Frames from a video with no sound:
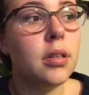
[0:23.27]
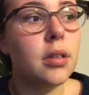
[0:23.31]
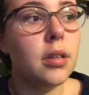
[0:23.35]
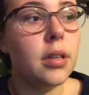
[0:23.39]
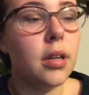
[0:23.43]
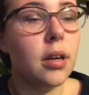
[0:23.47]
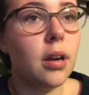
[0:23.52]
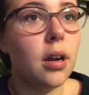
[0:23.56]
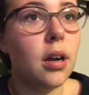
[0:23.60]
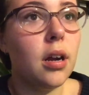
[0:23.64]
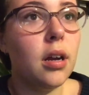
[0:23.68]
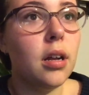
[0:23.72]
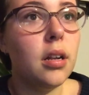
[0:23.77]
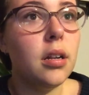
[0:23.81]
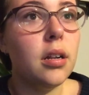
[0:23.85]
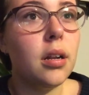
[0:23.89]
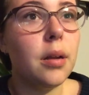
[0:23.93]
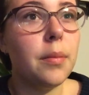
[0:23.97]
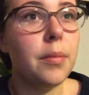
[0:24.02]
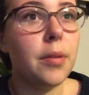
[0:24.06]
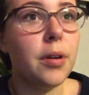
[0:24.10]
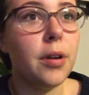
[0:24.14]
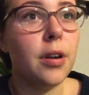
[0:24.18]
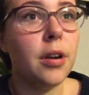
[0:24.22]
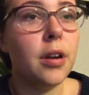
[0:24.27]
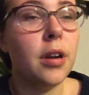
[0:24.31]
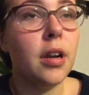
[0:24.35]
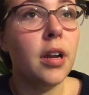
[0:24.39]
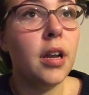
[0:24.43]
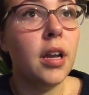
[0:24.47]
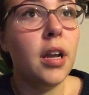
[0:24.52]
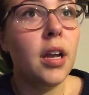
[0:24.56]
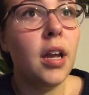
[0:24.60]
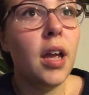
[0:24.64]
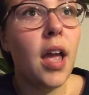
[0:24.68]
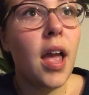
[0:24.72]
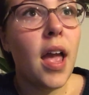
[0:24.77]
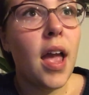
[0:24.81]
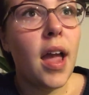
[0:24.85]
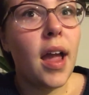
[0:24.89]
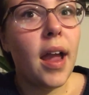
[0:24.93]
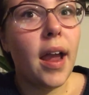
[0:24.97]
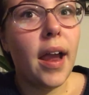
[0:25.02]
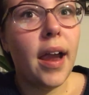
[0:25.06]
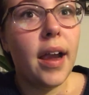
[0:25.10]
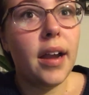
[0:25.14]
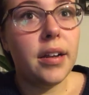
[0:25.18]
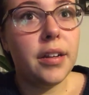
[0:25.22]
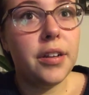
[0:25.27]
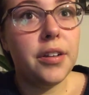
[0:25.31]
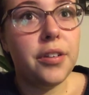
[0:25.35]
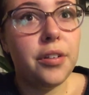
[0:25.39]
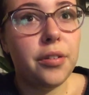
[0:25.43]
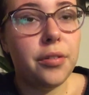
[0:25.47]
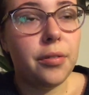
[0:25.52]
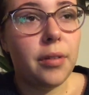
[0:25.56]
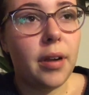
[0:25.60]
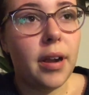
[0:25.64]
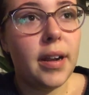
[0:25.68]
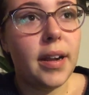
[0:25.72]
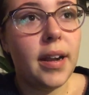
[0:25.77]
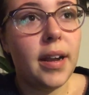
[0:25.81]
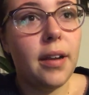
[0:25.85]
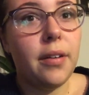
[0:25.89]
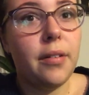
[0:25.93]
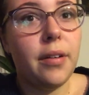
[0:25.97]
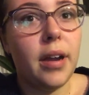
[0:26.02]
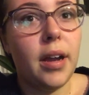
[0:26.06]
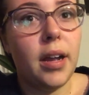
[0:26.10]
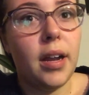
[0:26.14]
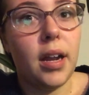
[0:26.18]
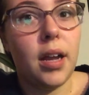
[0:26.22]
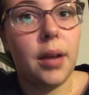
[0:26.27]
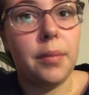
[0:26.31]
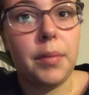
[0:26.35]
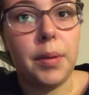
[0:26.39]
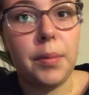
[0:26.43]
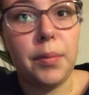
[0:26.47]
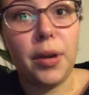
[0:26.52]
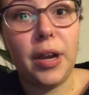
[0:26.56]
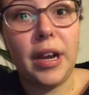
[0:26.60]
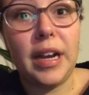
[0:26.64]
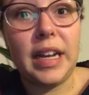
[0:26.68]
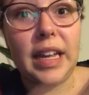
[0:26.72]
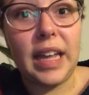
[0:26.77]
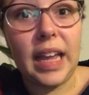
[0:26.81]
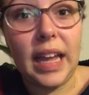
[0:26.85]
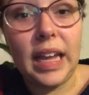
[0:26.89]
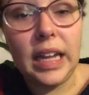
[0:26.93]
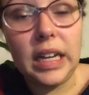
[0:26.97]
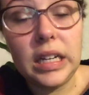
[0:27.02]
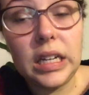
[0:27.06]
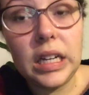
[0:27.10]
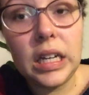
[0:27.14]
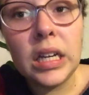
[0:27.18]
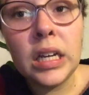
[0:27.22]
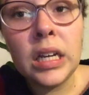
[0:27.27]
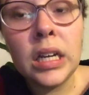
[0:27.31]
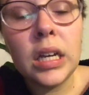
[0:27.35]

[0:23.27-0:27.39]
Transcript: They're on number eighty-two right now and I'm number eighty-eight,